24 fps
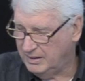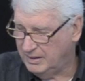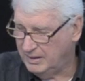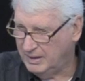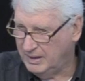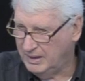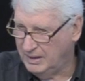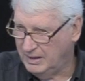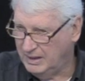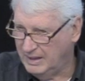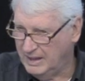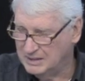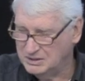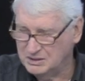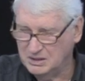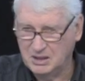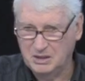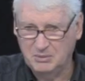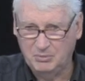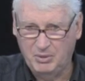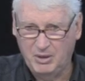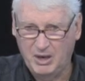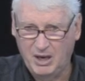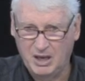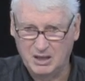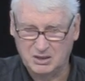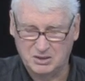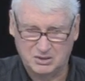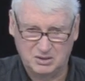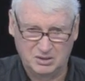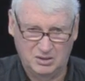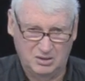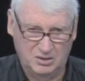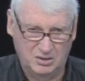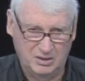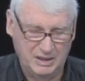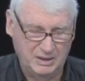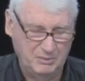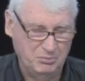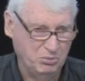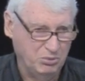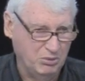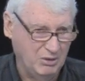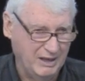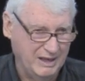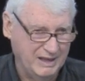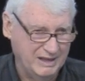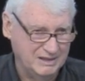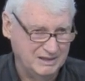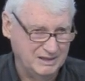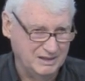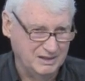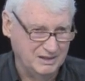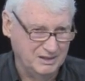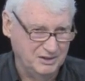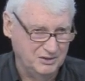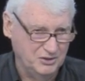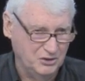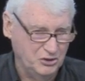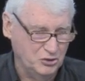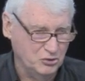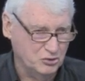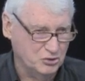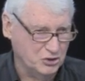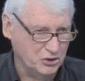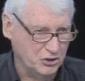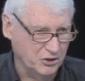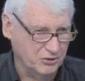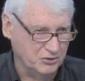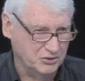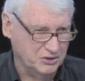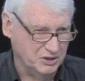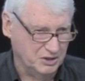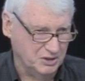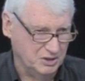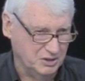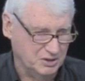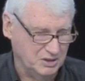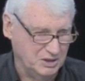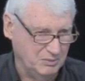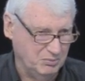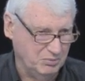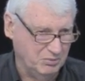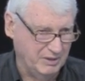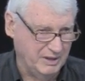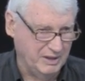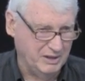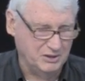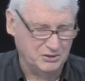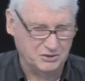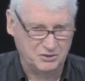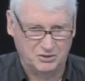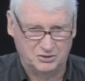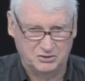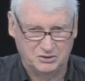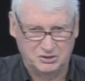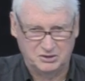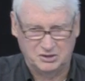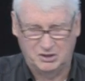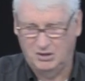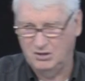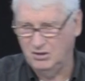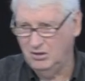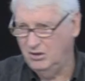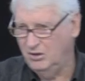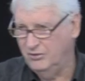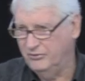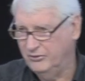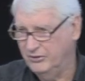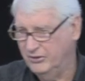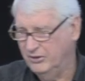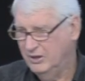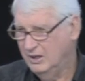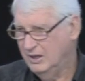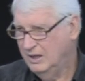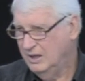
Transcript: he, as an apostle, he planted new churches. He planted churches all over